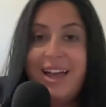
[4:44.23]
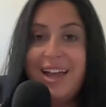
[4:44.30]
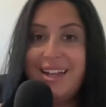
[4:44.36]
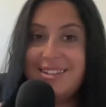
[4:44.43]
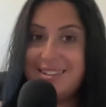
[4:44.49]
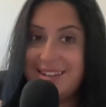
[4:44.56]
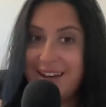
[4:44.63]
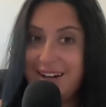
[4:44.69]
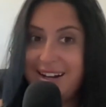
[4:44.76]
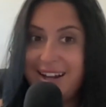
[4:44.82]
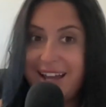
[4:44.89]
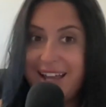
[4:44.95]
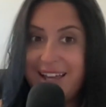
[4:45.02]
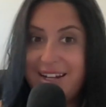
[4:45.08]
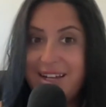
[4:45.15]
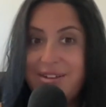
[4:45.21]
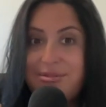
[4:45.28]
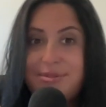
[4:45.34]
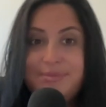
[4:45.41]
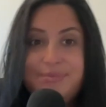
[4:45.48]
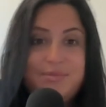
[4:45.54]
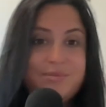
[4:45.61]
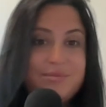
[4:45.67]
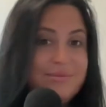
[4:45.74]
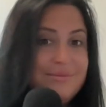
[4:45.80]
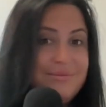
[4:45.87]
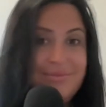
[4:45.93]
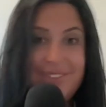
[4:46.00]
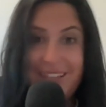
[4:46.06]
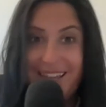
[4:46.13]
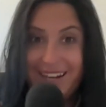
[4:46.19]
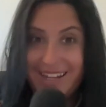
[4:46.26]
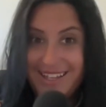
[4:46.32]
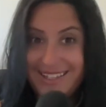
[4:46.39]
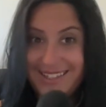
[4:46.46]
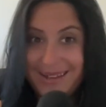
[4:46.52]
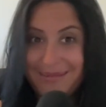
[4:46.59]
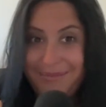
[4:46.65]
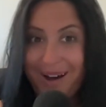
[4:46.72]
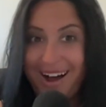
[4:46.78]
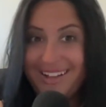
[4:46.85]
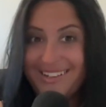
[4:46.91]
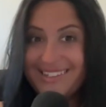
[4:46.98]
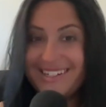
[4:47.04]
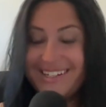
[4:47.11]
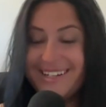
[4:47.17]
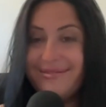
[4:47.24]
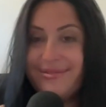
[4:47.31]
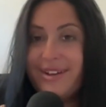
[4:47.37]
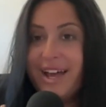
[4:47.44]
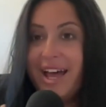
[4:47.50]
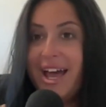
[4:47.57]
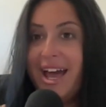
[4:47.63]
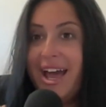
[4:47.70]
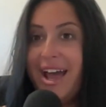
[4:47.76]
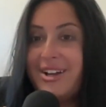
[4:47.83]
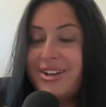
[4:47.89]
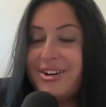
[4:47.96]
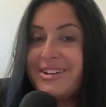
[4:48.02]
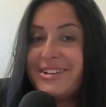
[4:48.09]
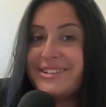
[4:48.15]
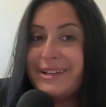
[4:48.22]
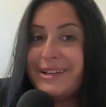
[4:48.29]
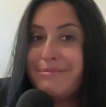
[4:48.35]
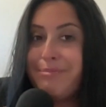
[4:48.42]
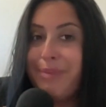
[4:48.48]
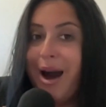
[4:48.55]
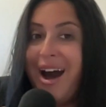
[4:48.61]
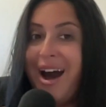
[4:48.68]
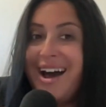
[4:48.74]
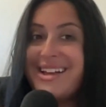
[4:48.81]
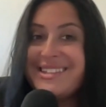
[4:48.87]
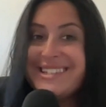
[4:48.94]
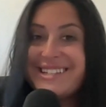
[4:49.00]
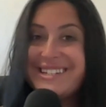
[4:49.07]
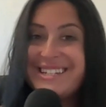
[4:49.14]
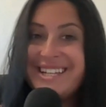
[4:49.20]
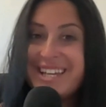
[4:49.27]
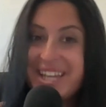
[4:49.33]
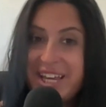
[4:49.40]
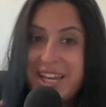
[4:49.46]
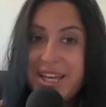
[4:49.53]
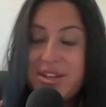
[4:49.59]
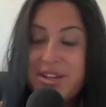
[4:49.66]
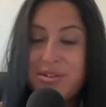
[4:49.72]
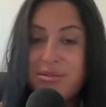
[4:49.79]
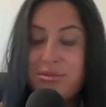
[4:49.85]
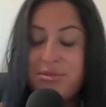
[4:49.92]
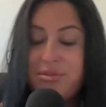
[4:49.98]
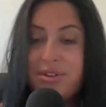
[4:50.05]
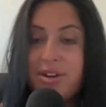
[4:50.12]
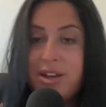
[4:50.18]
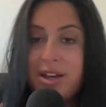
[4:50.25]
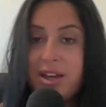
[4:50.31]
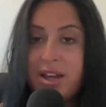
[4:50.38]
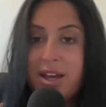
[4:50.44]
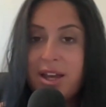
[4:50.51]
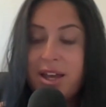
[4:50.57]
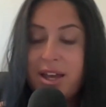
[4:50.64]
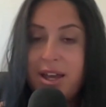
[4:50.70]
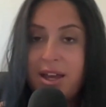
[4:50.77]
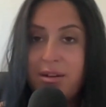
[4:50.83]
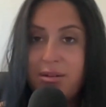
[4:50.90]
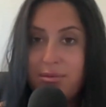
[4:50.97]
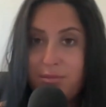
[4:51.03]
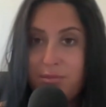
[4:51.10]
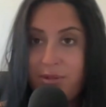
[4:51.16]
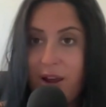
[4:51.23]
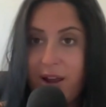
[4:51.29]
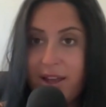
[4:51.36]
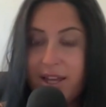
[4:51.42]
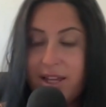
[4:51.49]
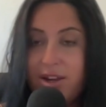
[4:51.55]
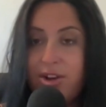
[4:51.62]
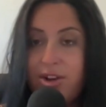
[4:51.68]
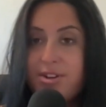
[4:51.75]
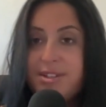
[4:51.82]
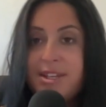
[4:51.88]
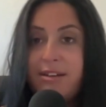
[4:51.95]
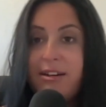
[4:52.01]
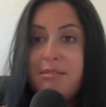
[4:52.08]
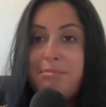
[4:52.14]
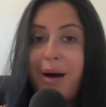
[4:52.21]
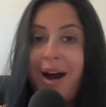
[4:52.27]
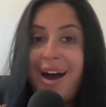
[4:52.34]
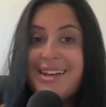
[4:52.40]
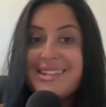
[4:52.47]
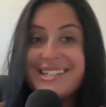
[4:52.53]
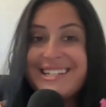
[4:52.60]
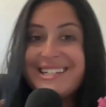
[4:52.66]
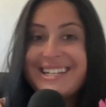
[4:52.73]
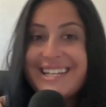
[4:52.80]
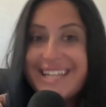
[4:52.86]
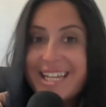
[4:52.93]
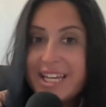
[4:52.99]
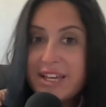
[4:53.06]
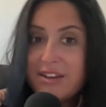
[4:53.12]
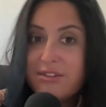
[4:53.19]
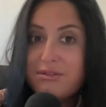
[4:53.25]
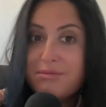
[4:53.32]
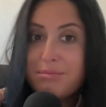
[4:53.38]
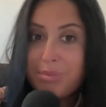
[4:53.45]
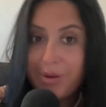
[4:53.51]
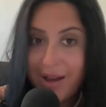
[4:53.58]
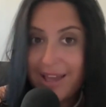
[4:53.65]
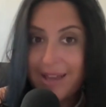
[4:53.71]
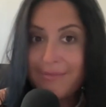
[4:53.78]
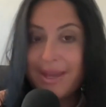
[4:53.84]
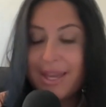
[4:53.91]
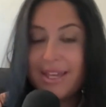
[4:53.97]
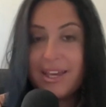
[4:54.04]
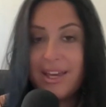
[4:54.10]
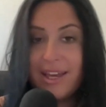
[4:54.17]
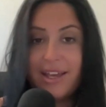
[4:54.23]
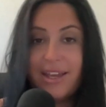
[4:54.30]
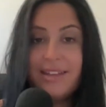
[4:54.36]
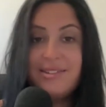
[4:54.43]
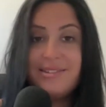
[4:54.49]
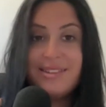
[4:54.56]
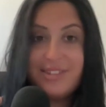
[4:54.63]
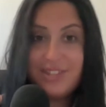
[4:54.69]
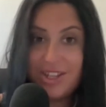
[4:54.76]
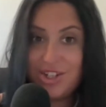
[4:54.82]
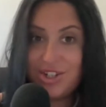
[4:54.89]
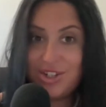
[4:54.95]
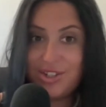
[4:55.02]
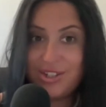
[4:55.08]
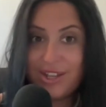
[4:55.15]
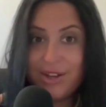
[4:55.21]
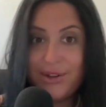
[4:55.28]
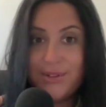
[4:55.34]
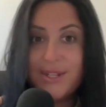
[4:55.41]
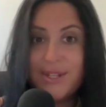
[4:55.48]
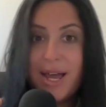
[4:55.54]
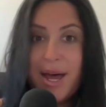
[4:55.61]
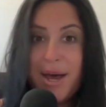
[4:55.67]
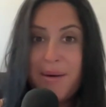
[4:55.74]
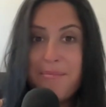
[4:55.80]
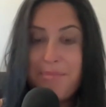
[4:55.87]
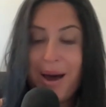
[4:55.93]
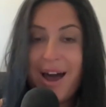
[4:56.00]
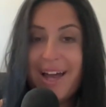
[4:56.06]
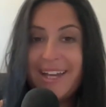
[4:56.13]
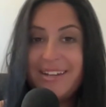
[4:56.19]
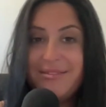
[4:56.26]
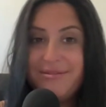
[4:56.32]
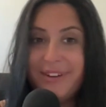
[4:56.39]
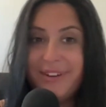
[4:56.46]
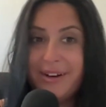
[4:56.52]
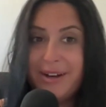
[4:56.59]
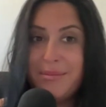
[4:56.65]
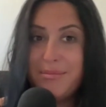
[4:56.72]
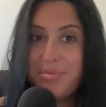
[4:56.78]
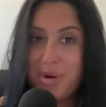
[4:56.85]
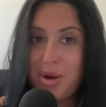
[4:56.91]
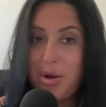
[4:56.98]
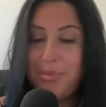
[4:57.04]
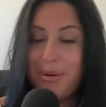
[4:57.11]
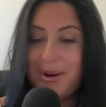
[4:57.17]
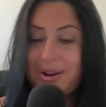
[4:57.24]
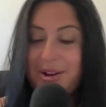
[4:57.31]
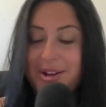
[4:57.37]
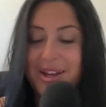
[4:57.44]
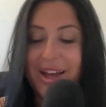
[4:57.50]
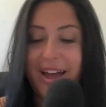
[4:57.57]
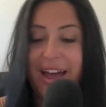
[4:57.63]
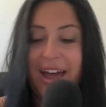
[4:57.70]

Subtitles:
It's not a negative. It is a positive. And you're going to see positive, right? You're going to see a lot of positive playmaking decision skills by Philip Broberg.